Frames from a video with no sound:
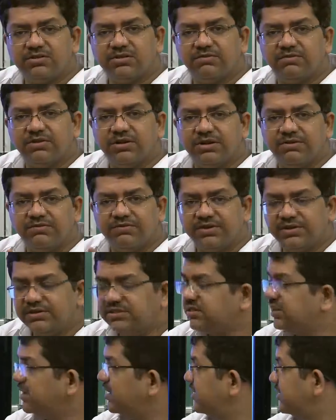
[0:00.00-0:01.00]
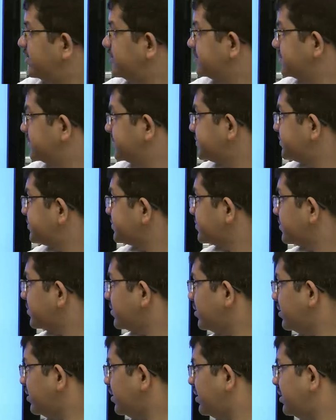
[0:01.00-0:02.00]
of the different seller,
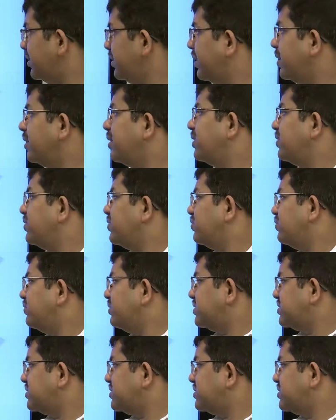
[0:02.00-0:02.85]
you will